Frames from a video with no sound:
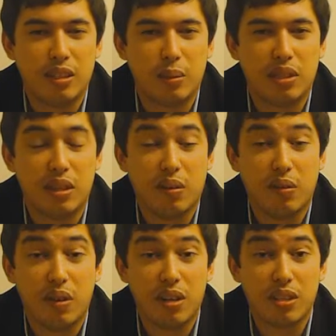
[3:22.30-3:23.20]
especially the
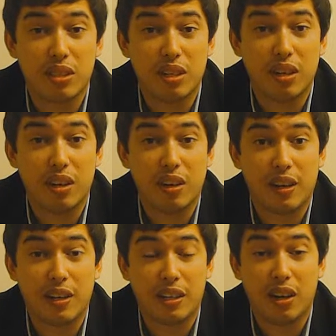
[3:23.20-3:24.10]
first
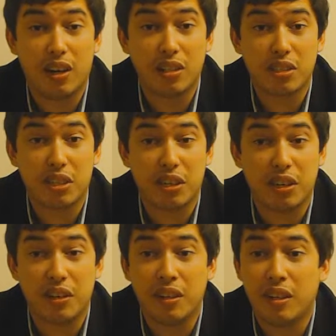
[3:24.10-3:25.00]
turn and the last
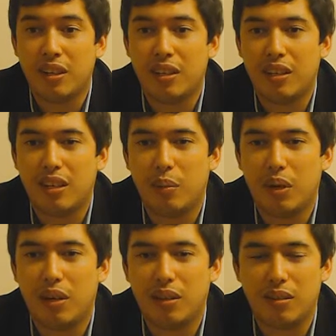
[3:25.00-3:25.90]
turn,
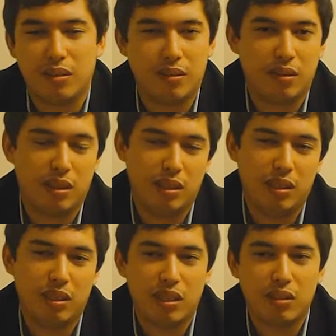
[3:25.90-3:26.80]
but
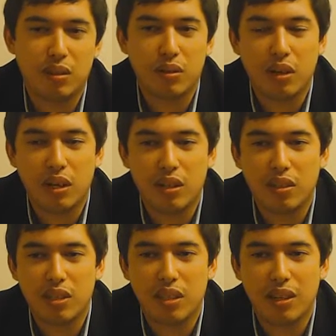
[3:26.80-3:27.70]
it does have some quite
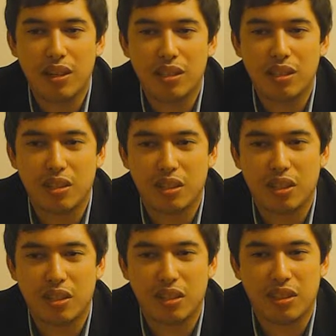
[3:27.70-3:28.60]
good turns, such as
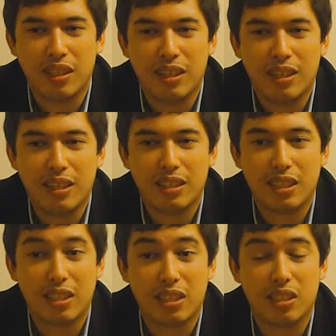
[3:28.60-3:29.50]
turns
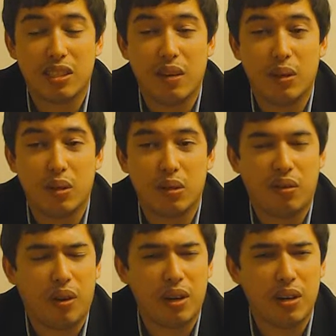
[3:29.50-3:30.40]
6 and 7, those
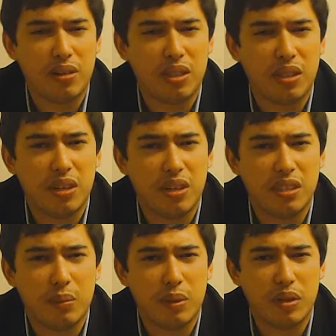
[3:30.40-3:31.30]
flying
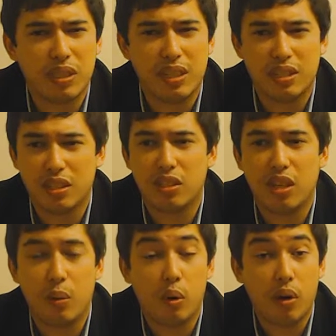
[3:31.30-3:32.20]
turns in the middle set, the
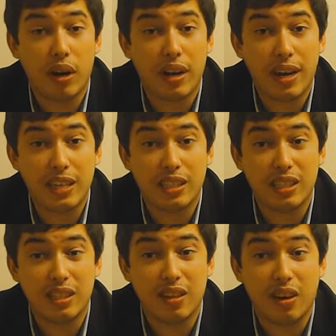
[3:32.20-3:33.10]
double right
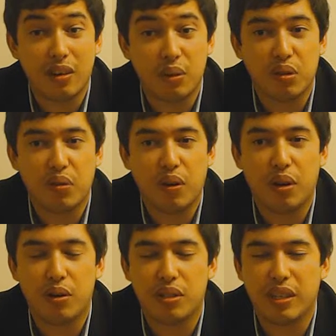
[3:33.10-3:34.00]
8 and 9 which
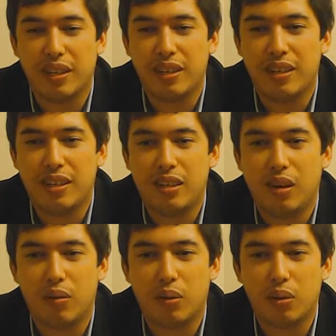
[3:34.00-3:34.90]
follows, and
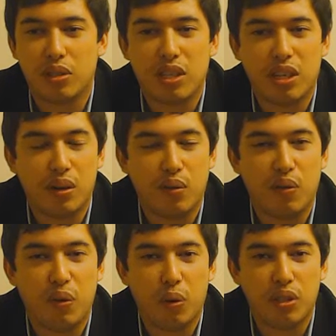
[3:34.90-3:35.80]
of course turn
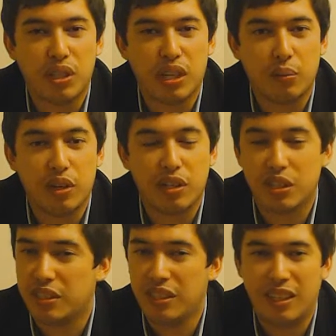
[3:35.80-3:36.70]
14,
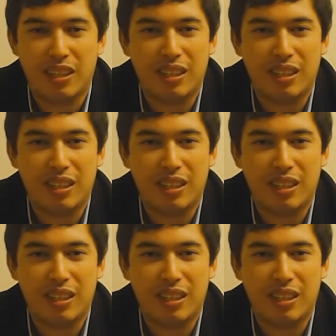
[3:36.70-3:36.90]
which is,